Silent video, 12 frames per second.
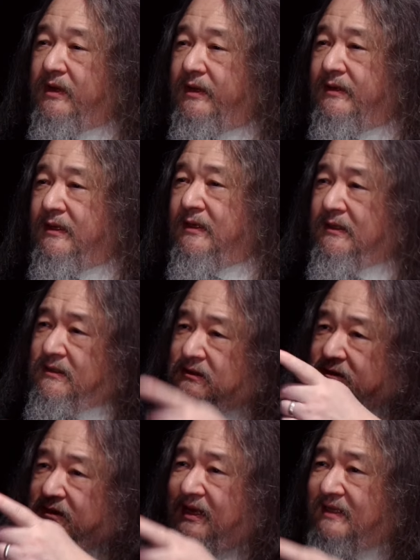Okay,
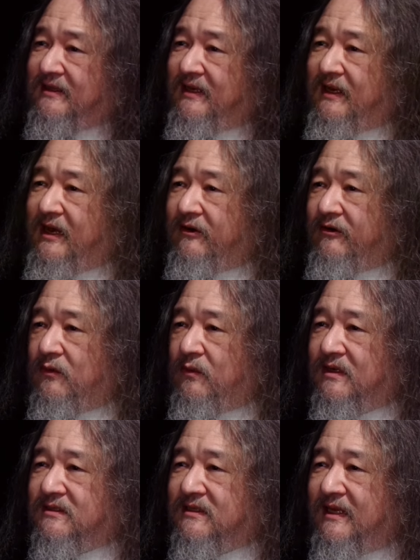so that thing, I don't know
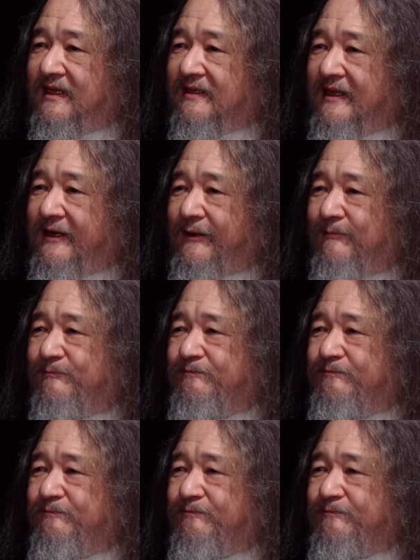what's that there.